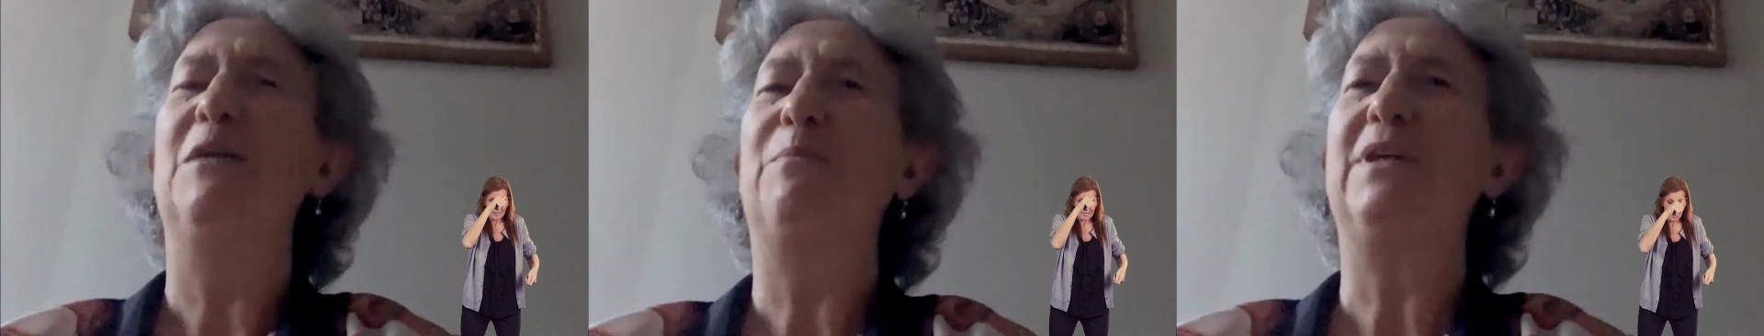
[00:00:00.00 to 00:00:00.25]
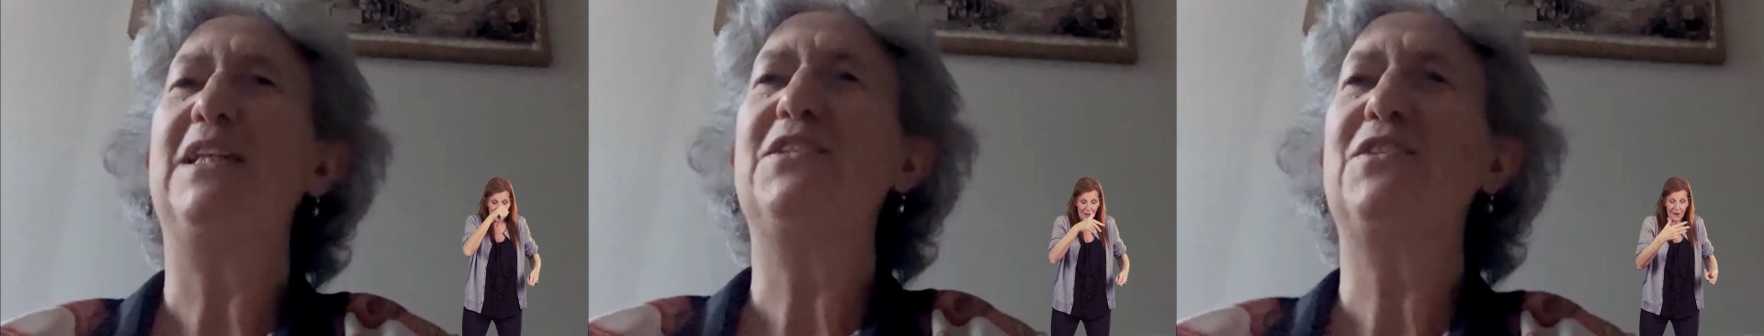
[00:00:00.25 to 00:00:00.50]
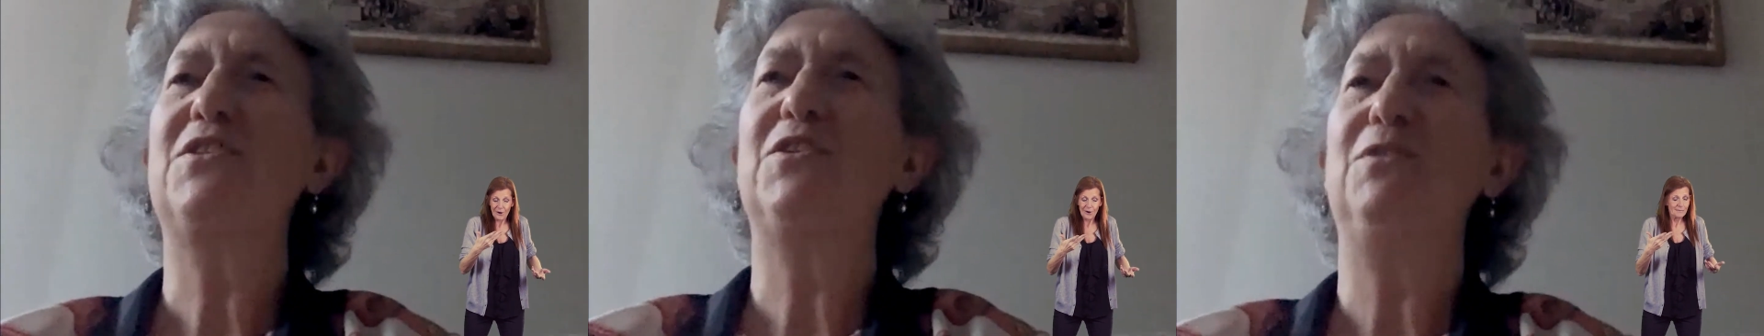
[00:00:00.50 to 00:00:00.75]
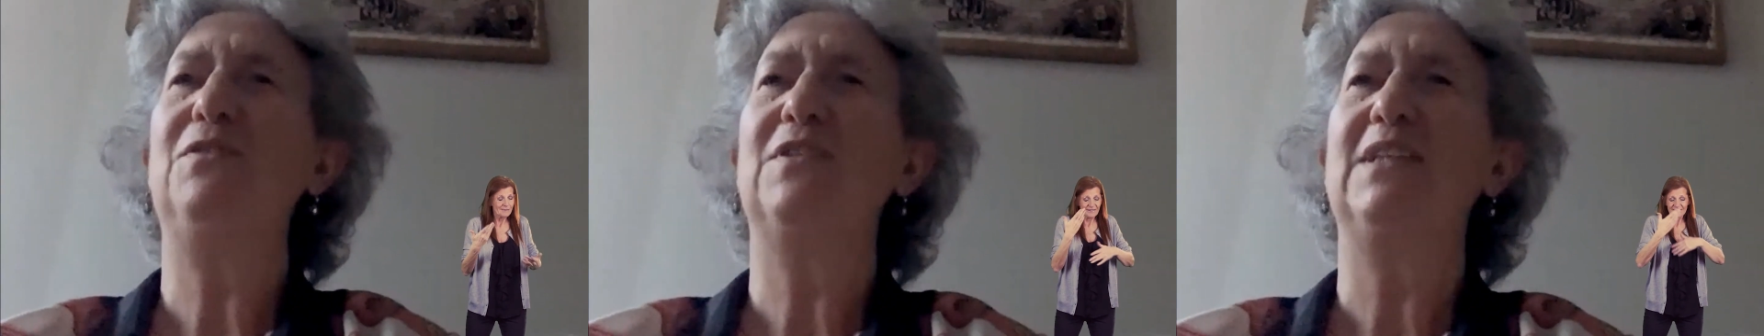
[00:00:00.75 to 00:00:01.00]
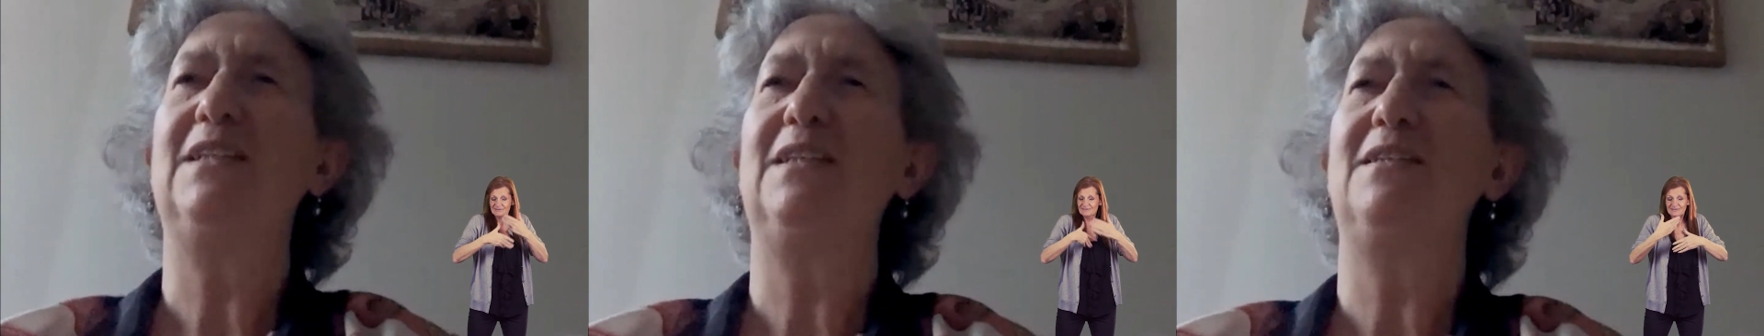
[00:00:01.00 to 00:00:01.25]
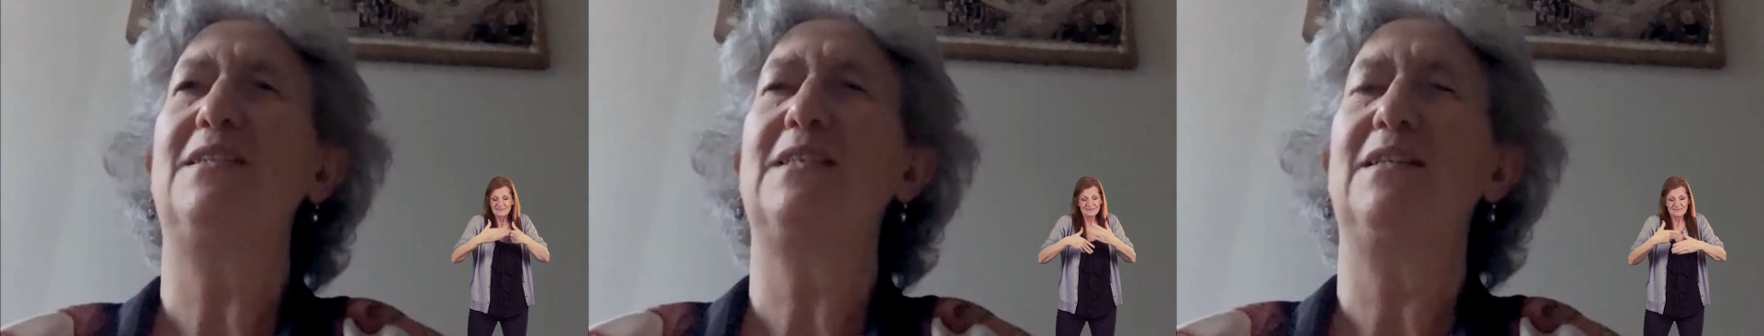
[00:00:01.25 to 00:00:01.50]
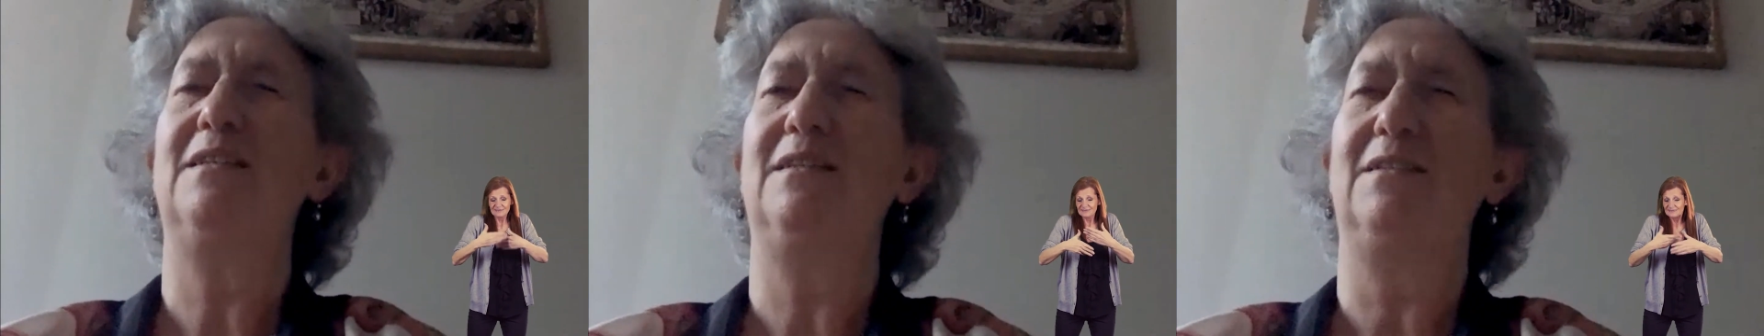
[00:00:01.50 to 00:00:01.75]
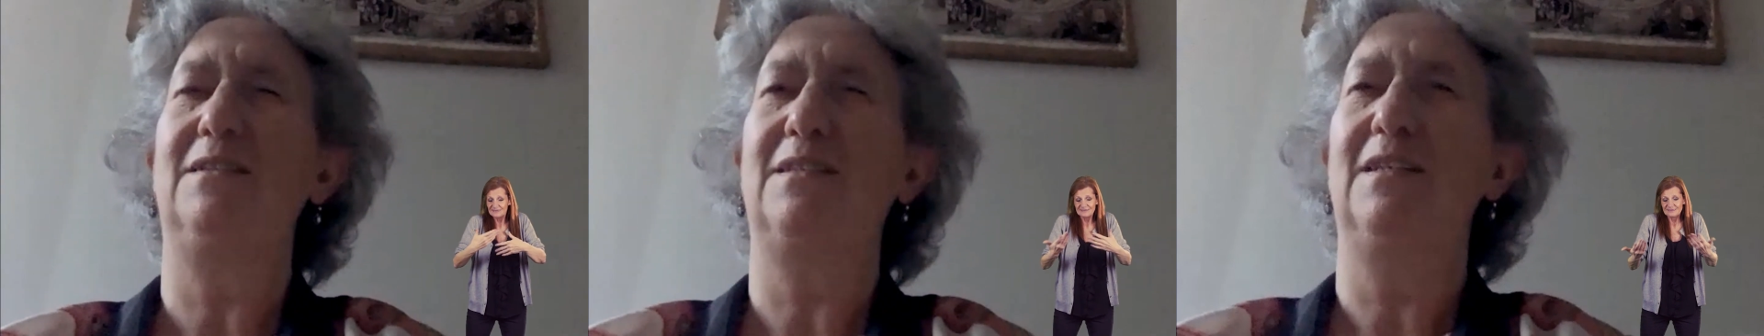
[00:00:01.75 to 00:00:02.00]
But you just do things,
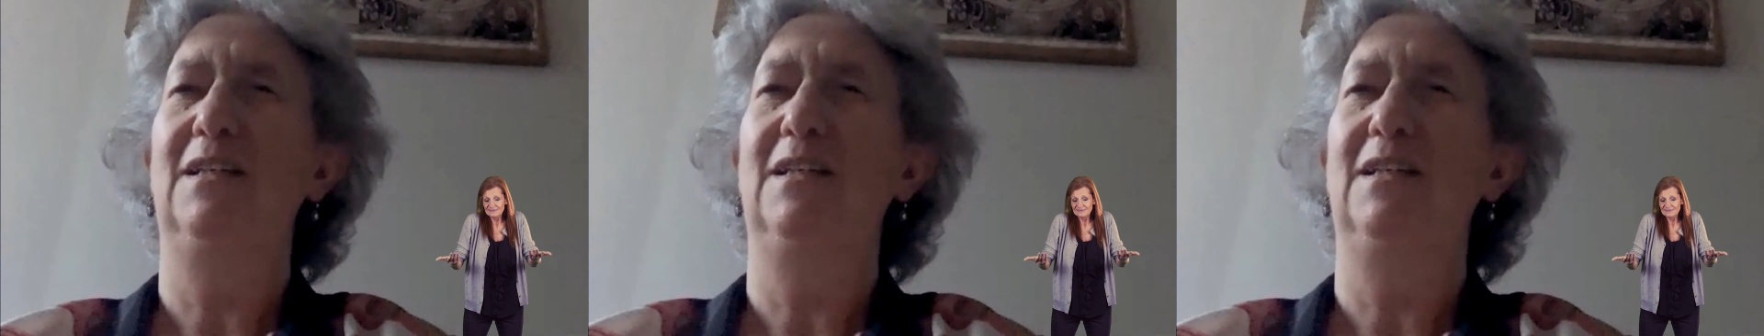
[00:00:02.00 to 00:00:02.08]
and